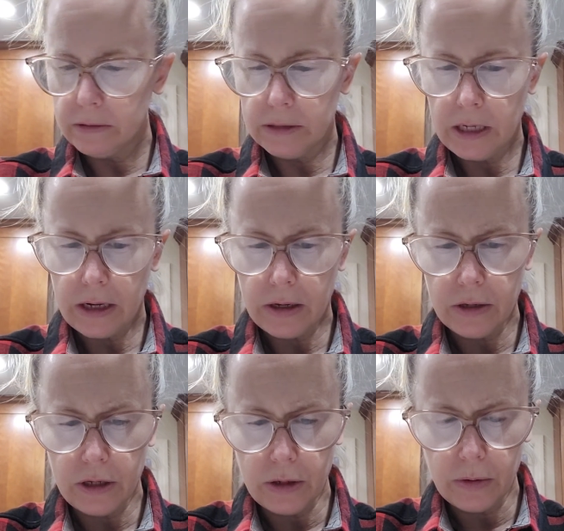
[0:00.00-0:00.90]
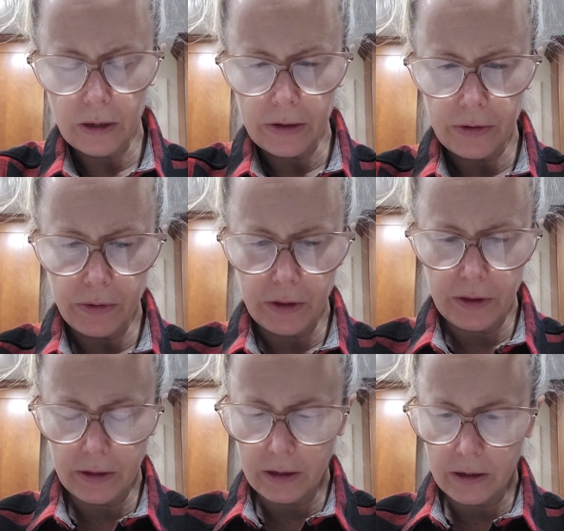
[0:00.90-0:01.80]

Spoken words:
tell you, other than the